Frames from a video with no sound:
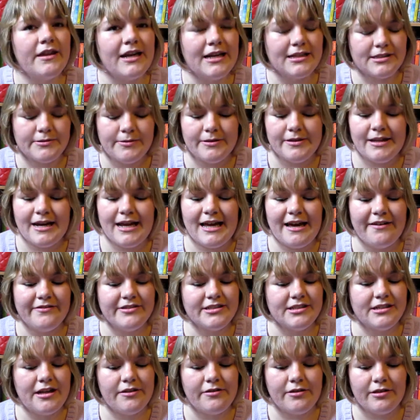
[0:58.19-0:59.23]
The next one that I have
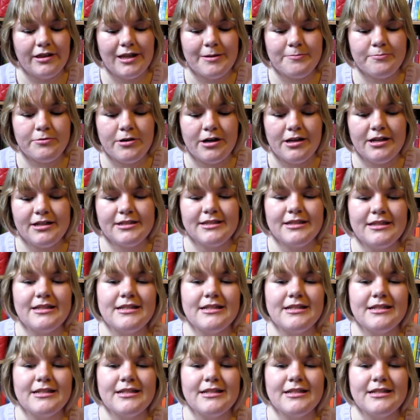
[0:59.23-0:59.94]
is another lip product,